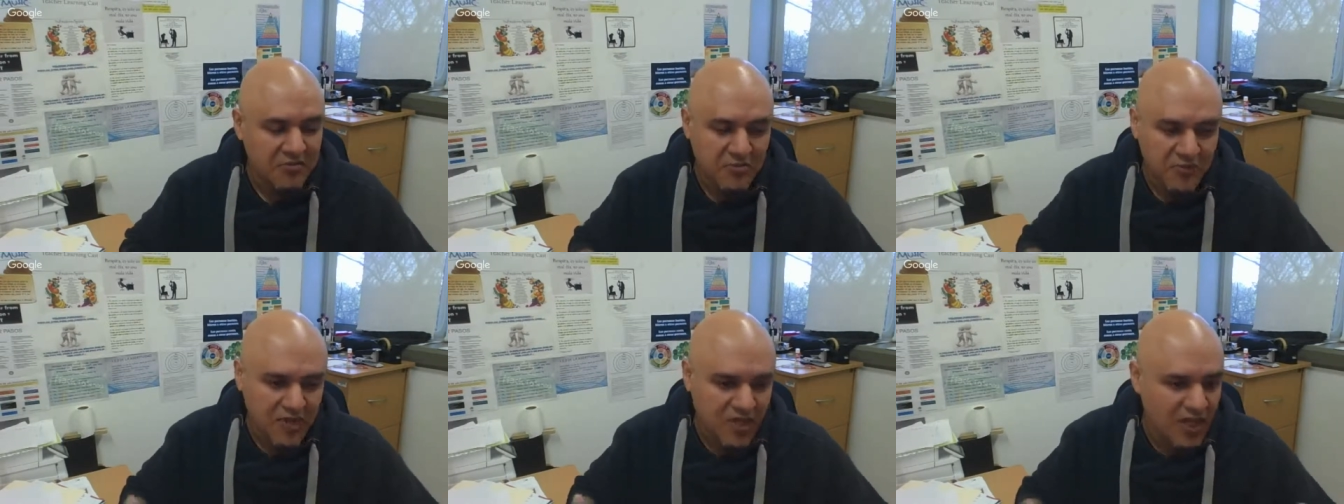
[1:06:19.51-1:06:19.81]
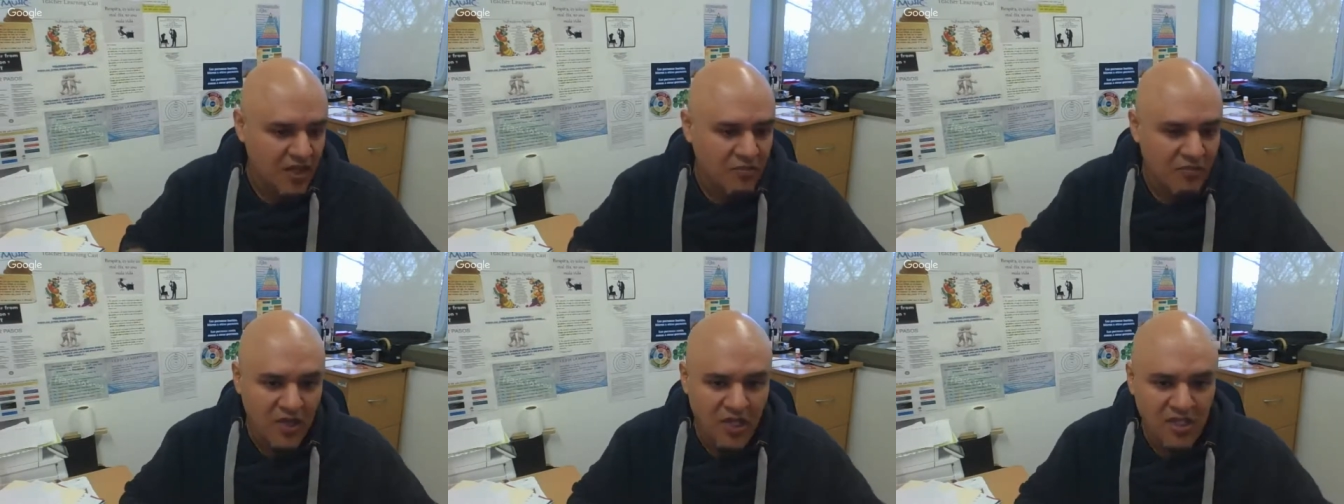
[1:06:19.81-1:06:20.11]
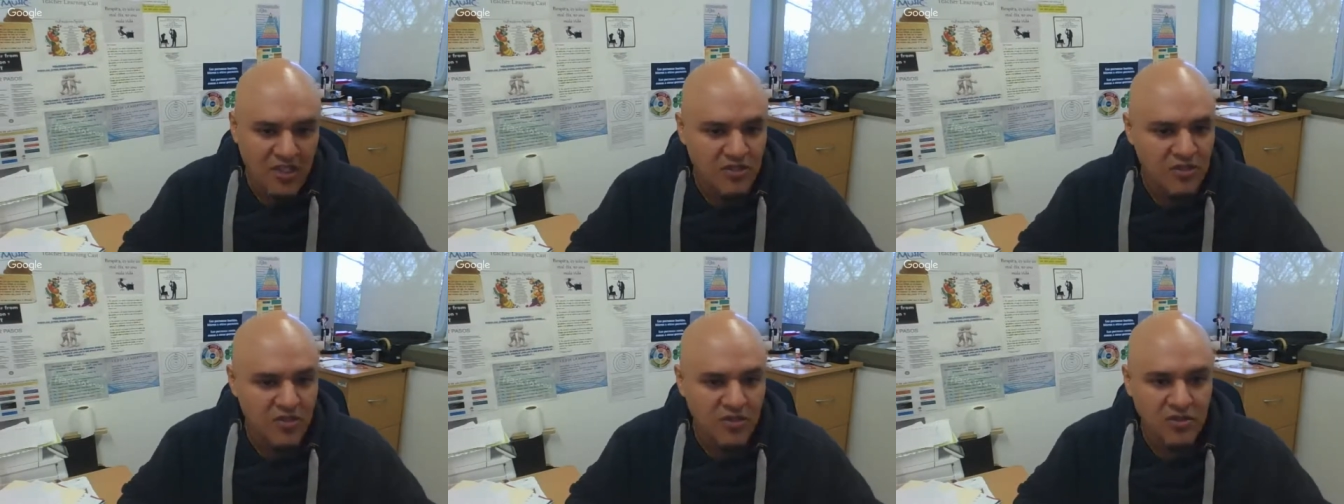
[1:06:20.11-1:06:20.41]
they may
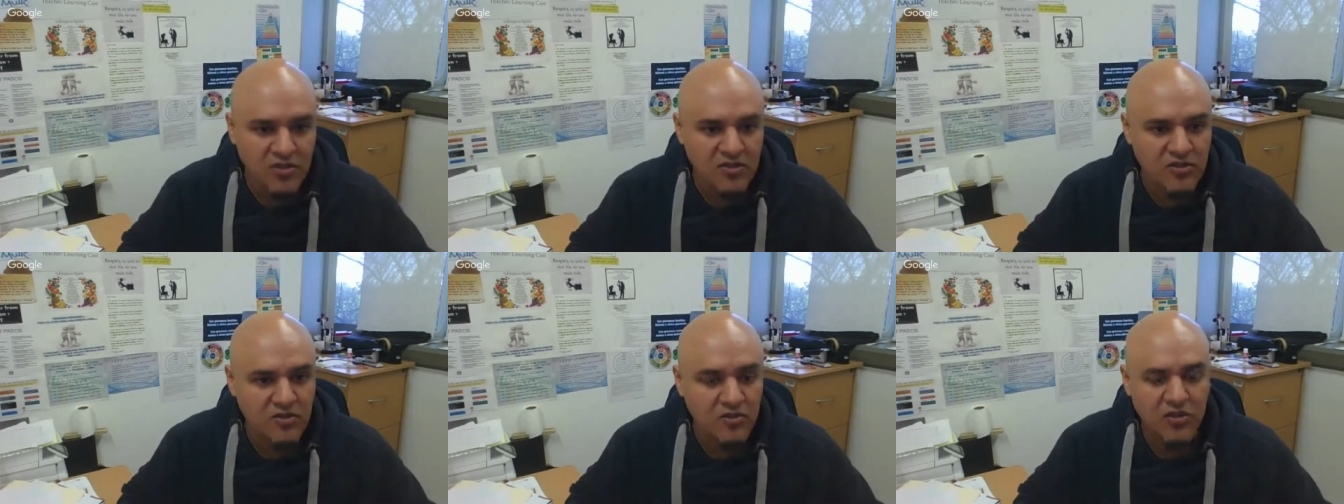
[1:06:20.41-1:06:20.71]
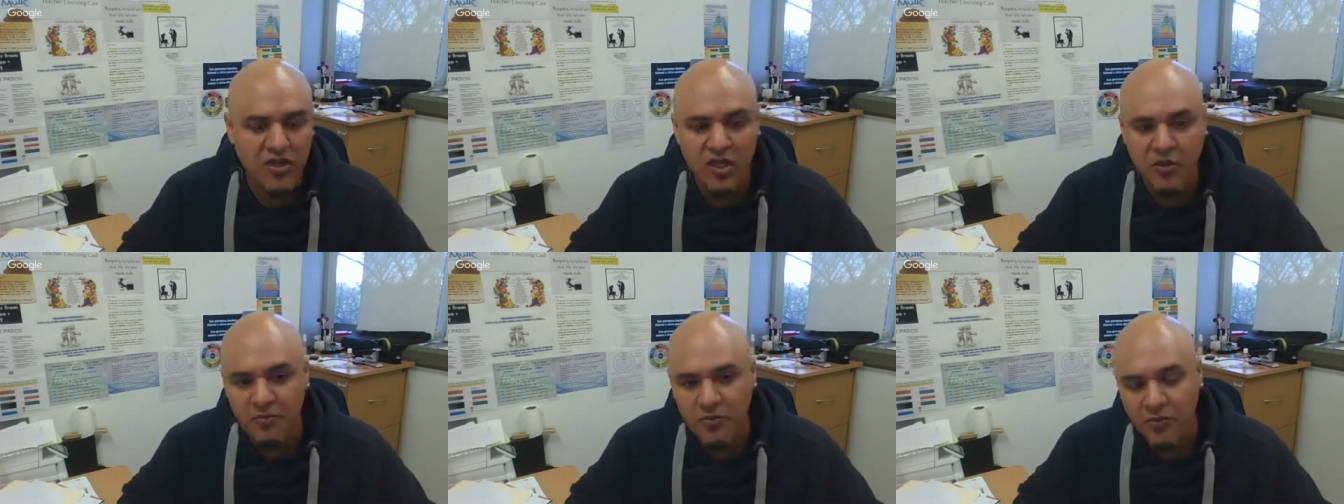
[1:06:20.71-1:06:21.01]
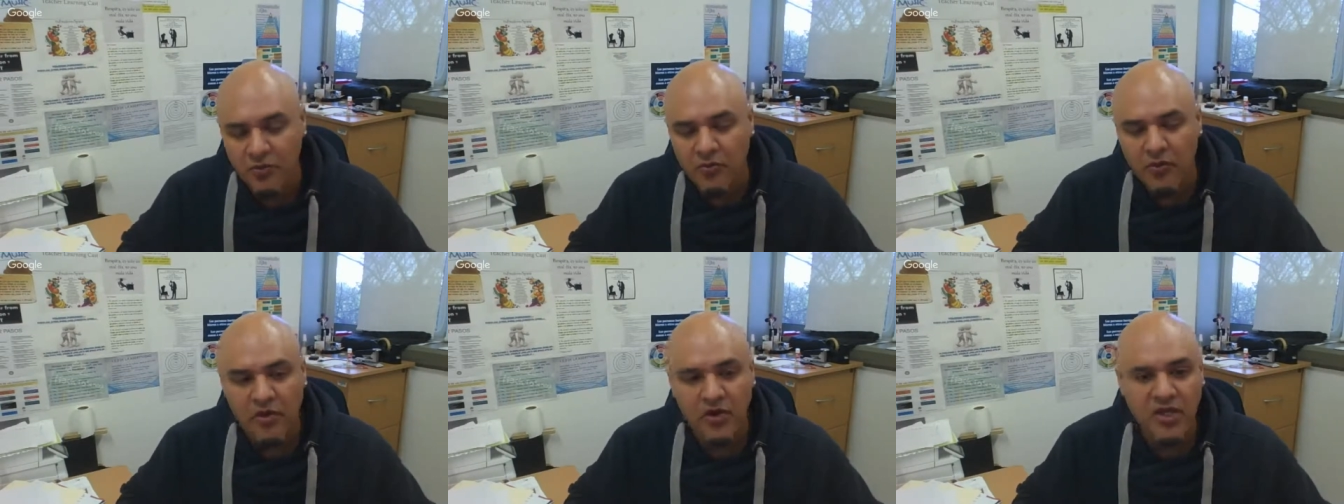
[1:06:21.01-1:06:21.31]
choose to keep
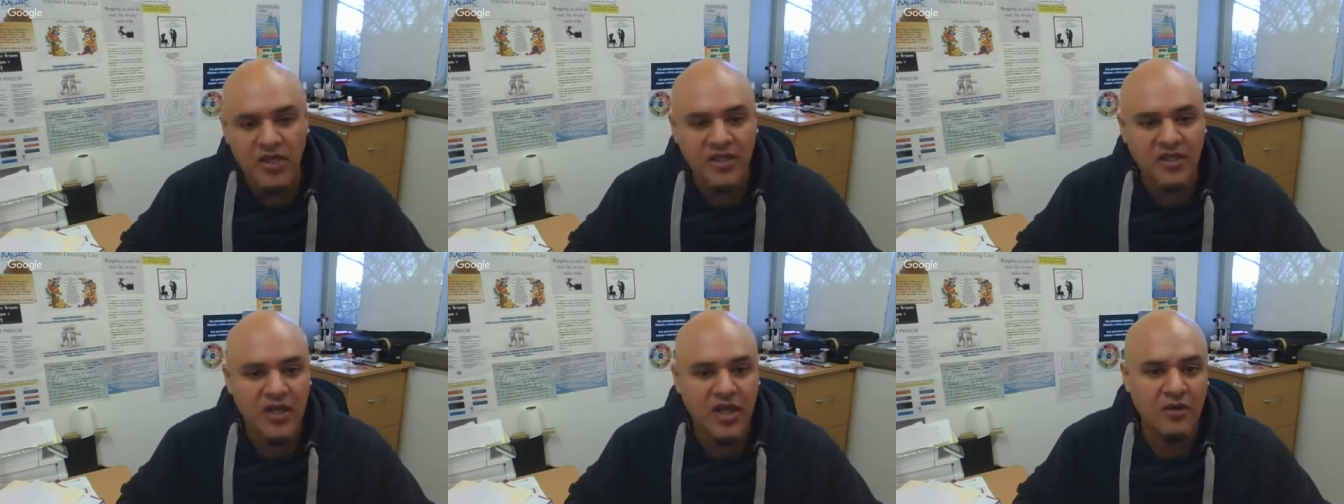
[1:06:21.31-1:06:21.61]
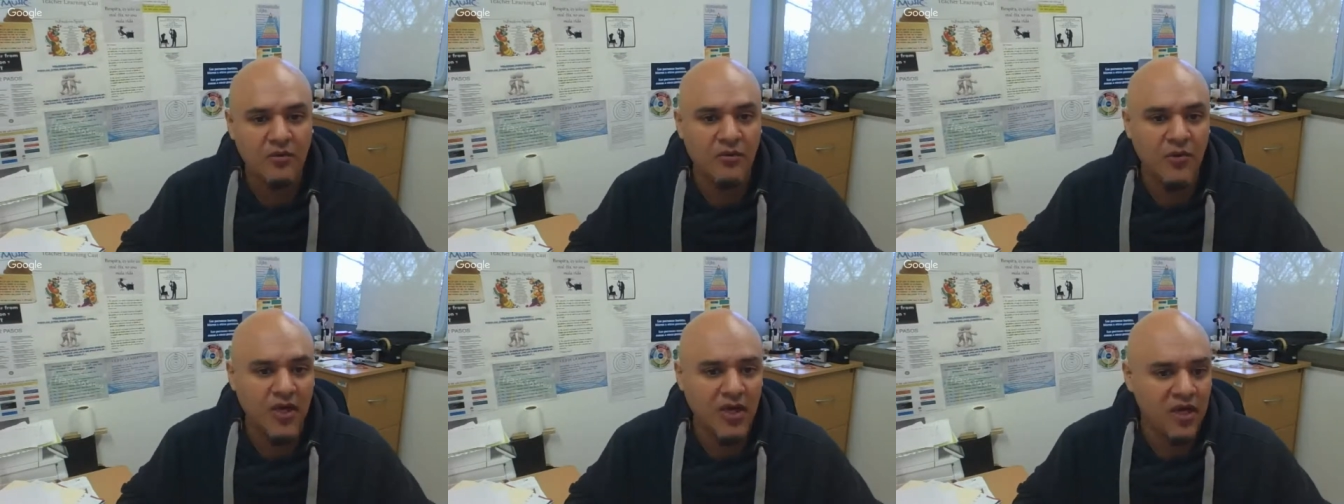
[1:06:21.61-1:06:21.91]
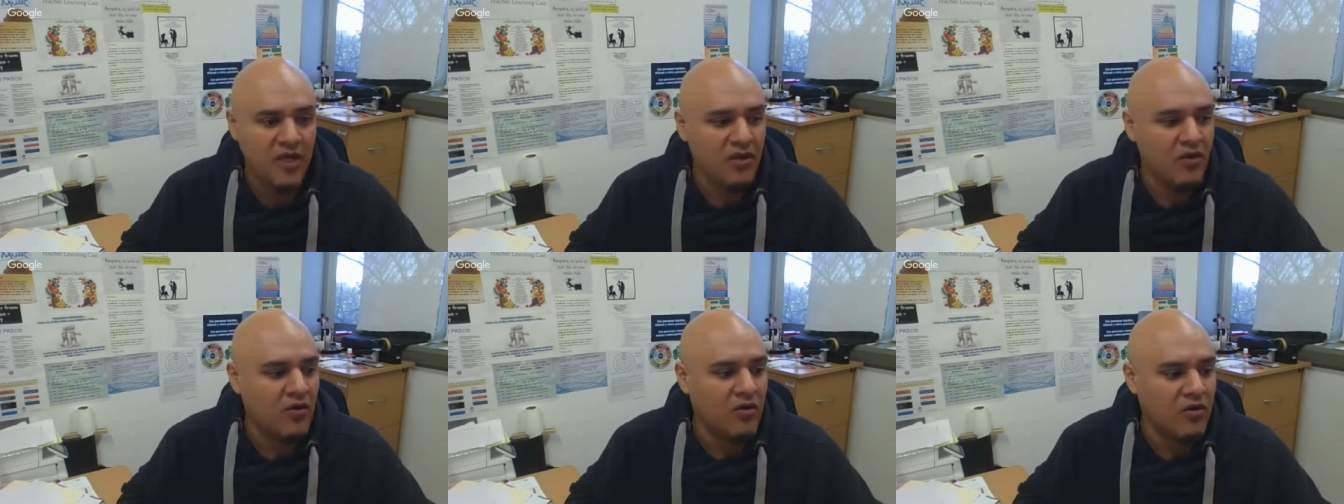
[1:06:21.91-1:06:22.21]
on working that
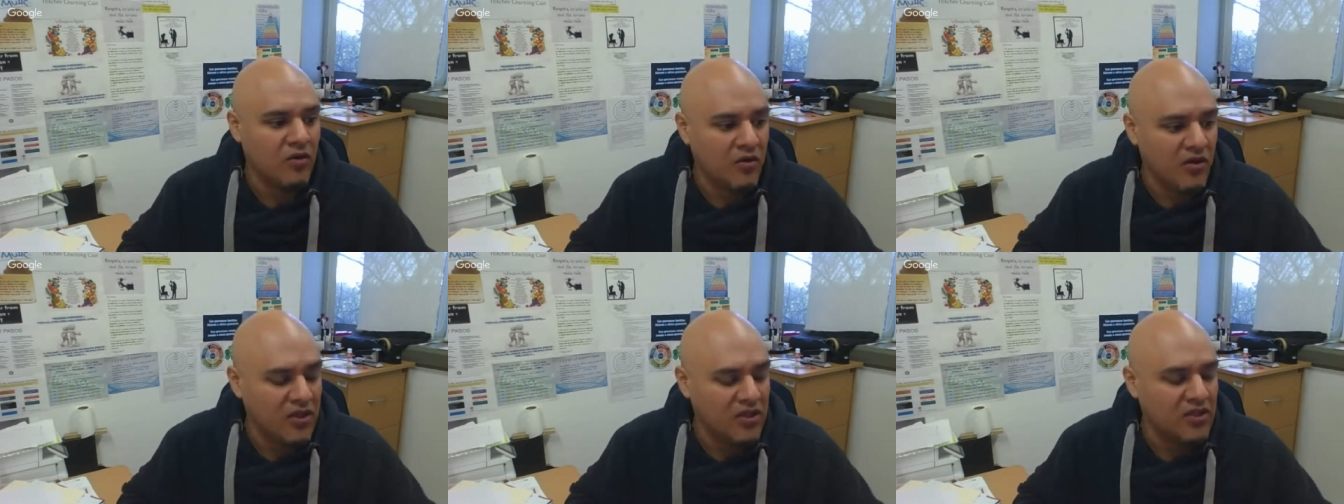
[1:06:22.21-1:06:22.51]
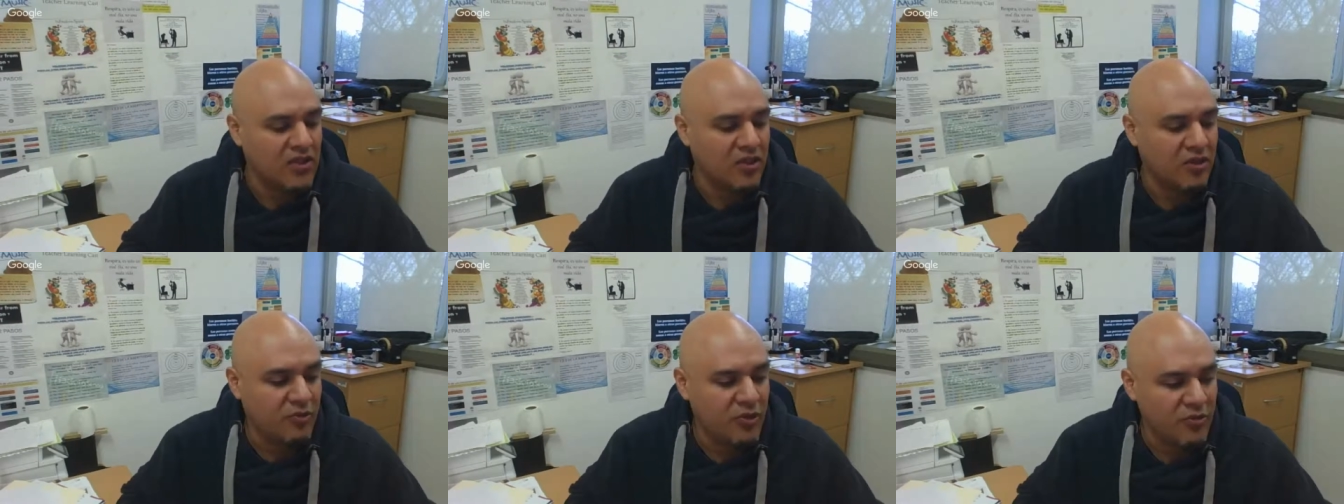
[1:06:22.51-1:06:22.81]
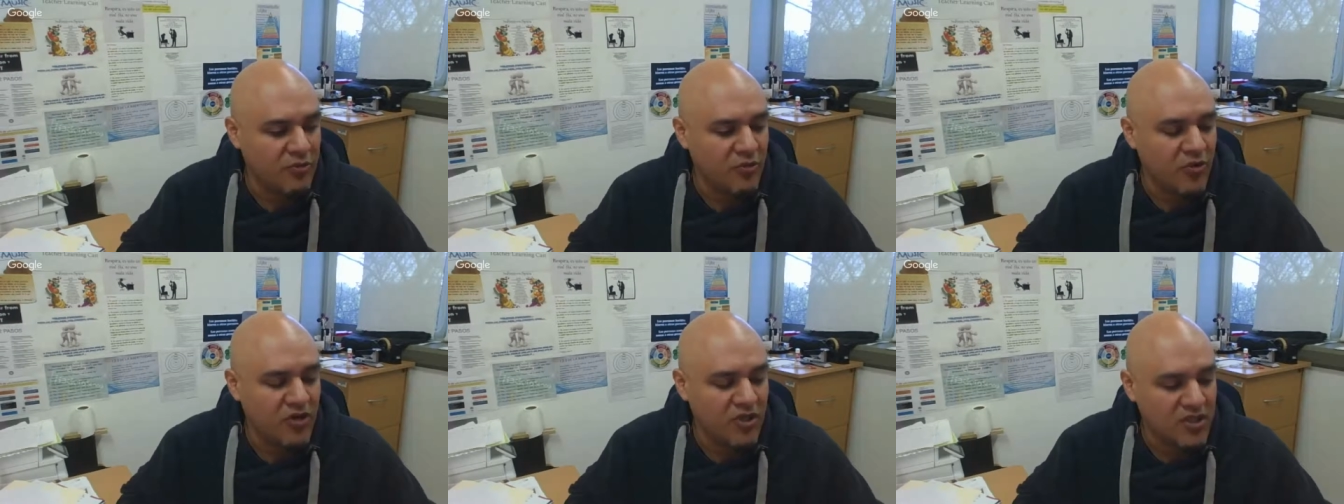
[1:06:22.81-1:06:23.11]
way or going a little bit
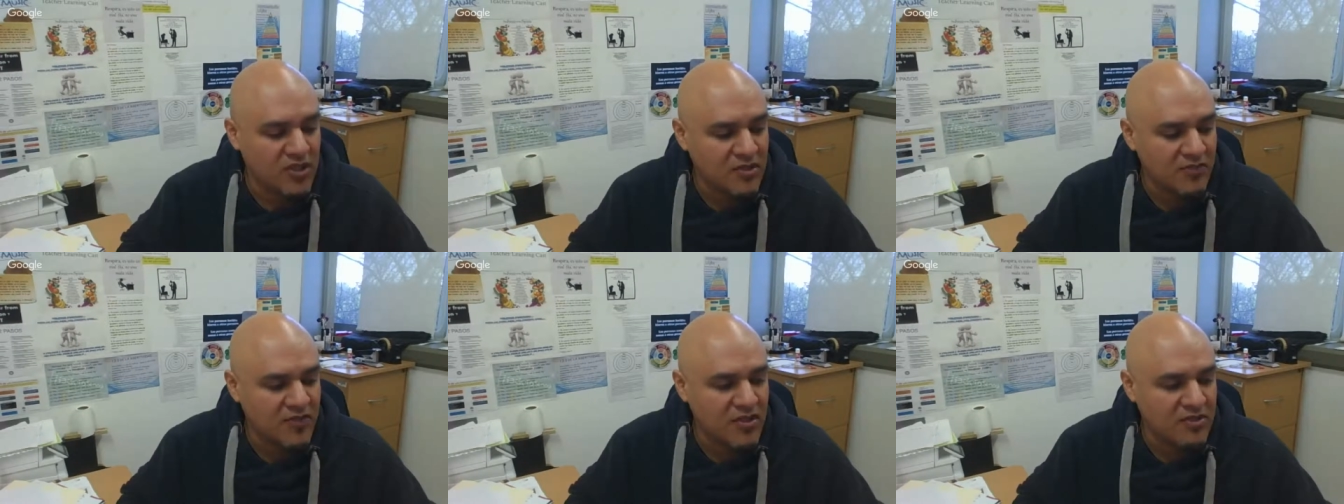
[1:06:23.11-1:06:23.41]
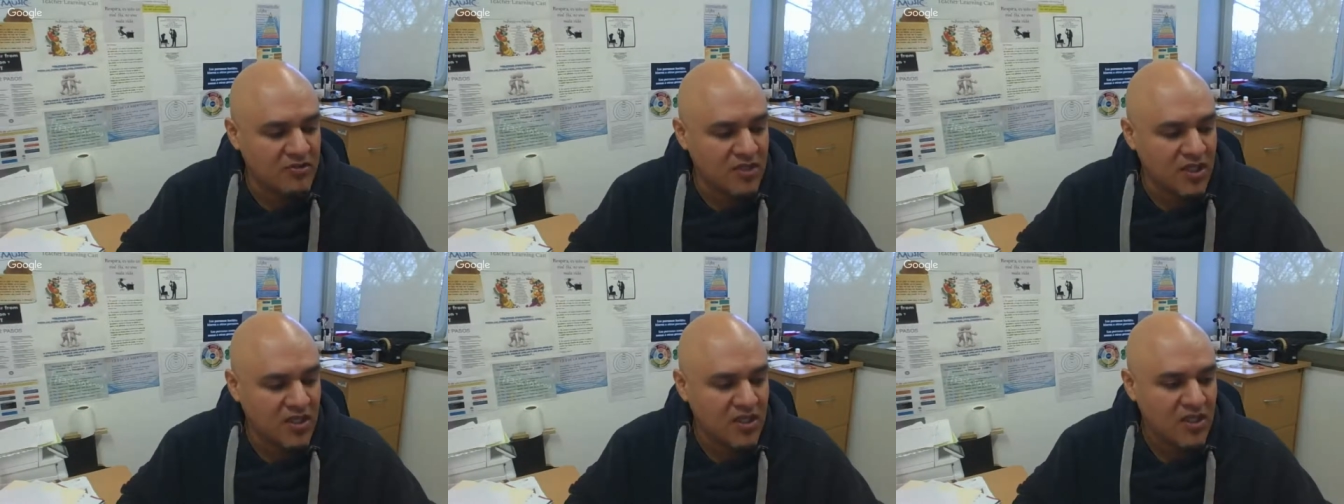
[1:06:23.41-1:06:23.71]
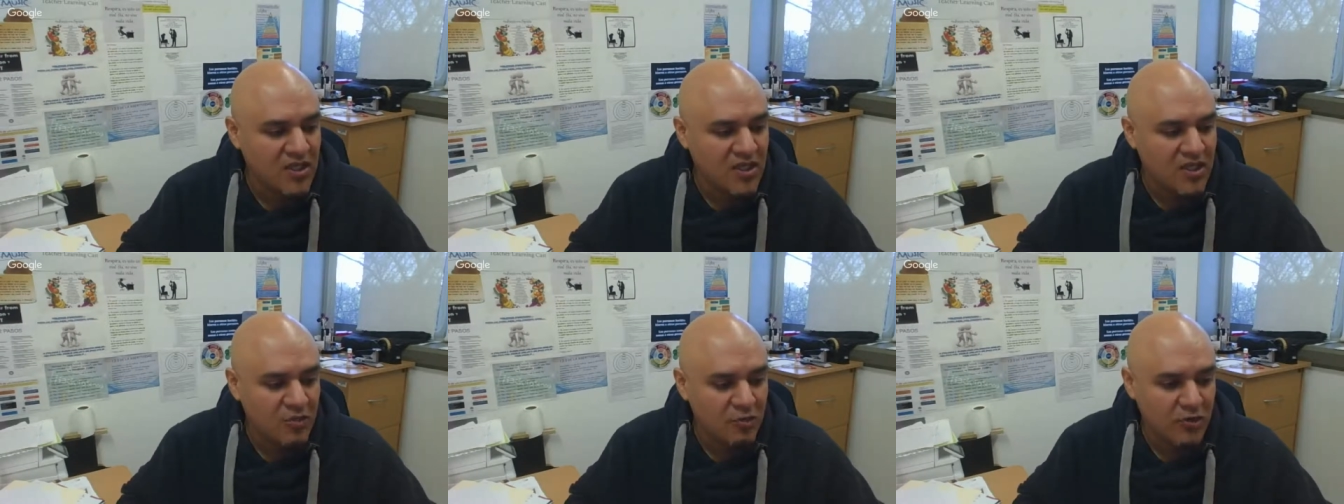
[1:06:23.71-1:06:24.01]
more individual.